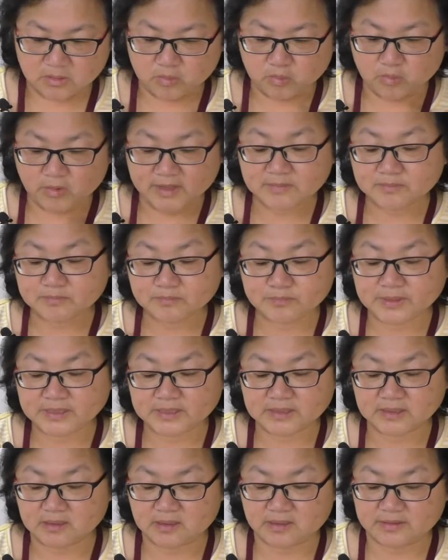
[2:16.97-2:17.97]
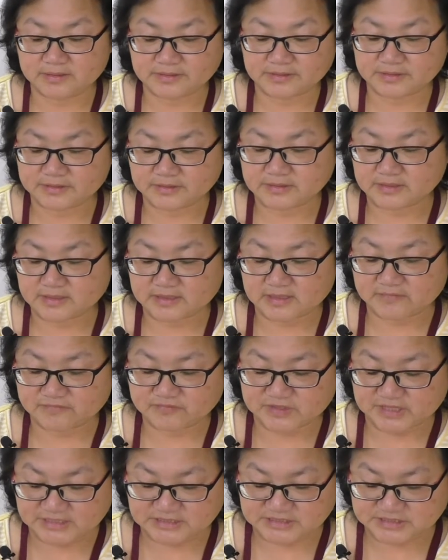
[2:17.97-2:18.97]
1 big onion that
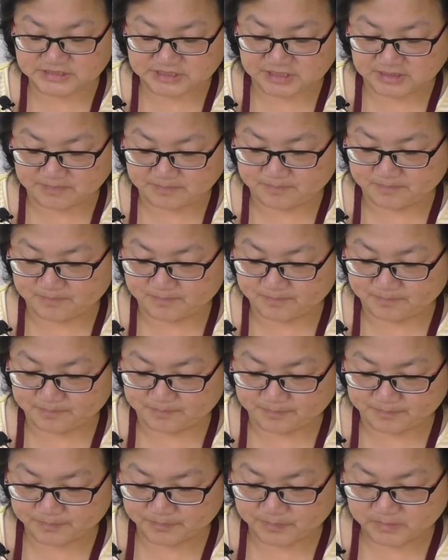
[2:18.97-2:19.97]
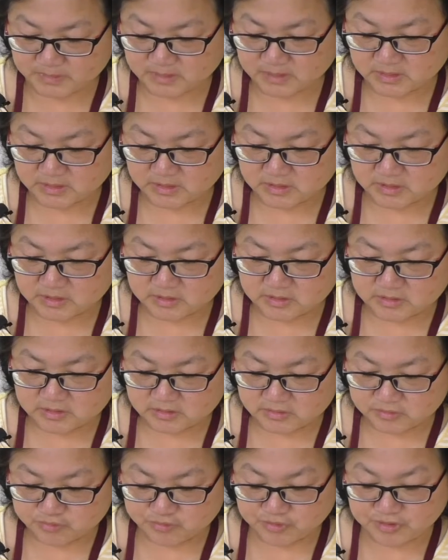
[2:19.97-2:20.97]
I've diced up,
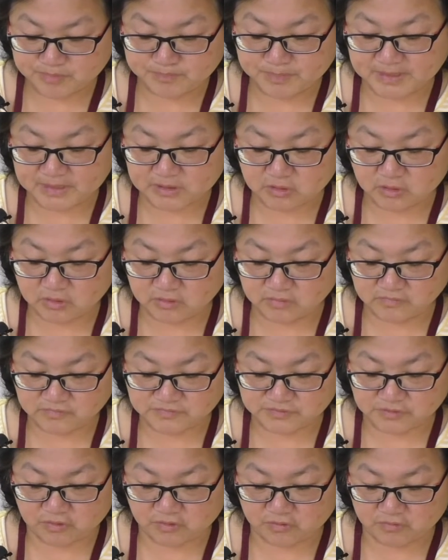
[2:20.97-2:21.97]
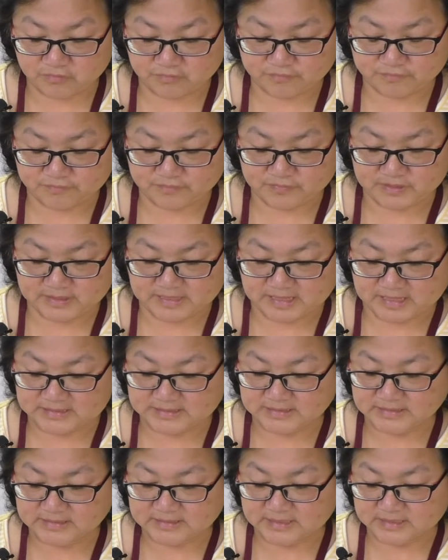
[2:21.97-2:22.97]
3 big cloves of
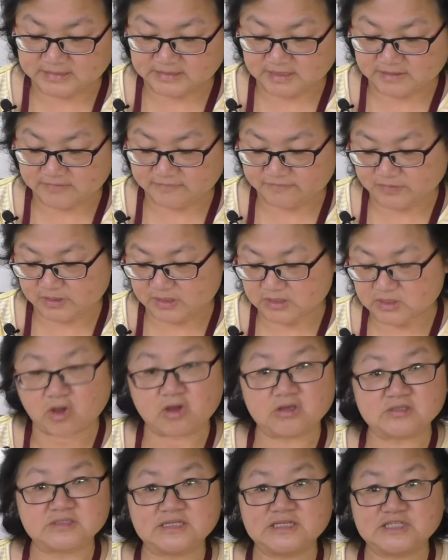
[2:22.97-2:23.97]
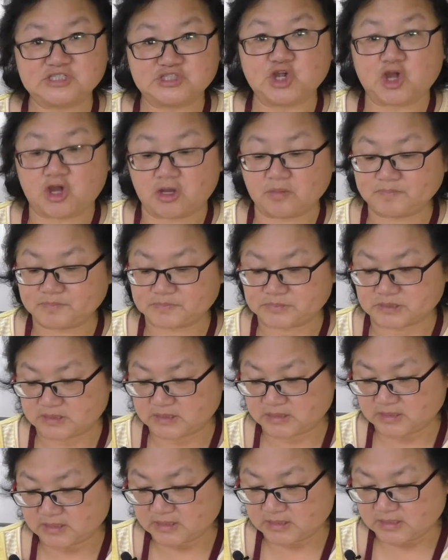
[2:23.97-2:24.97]
garlic that I've coarsely chopped,
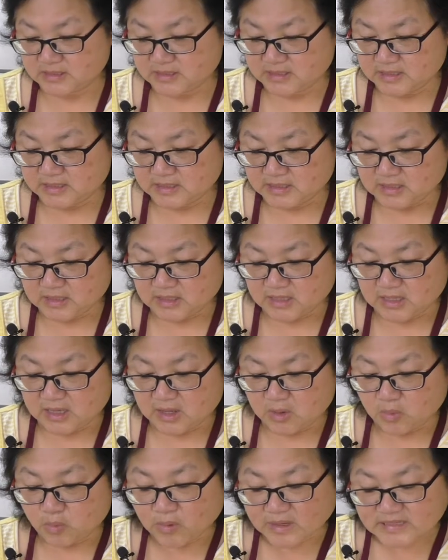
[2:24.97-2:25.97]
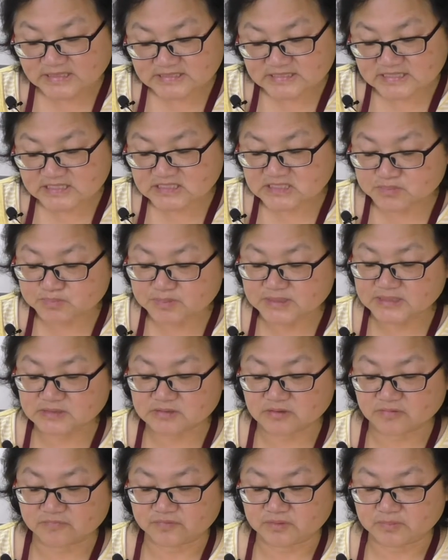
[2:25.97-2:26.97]
1/6
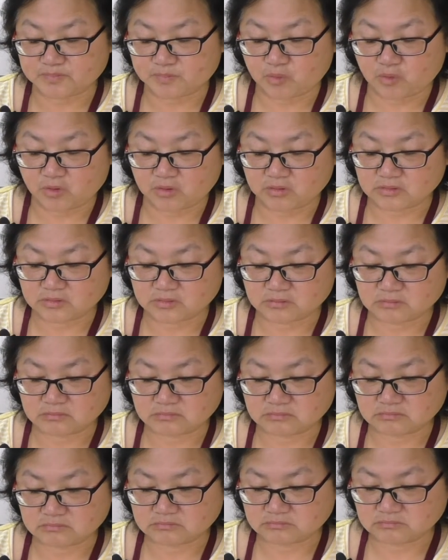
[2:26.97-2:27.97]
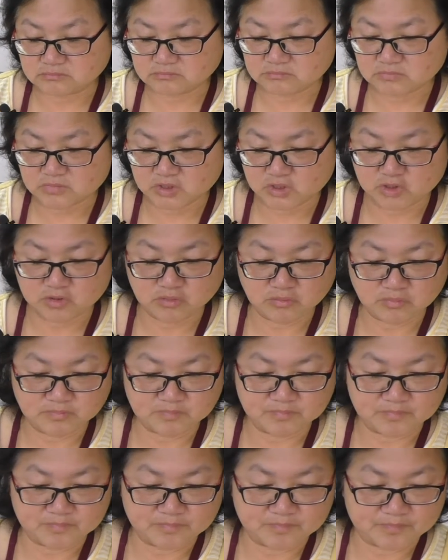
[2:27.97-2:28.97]
piece of a prawn cube
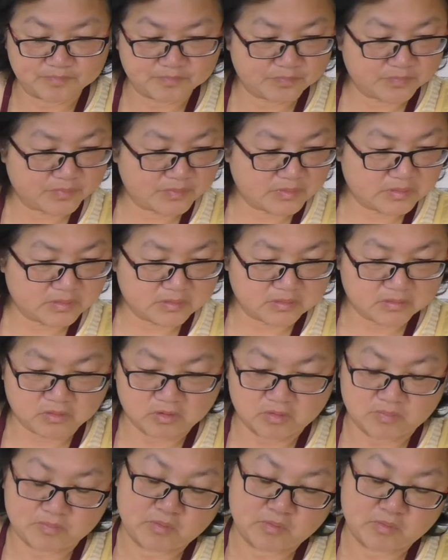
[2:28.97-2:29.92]
or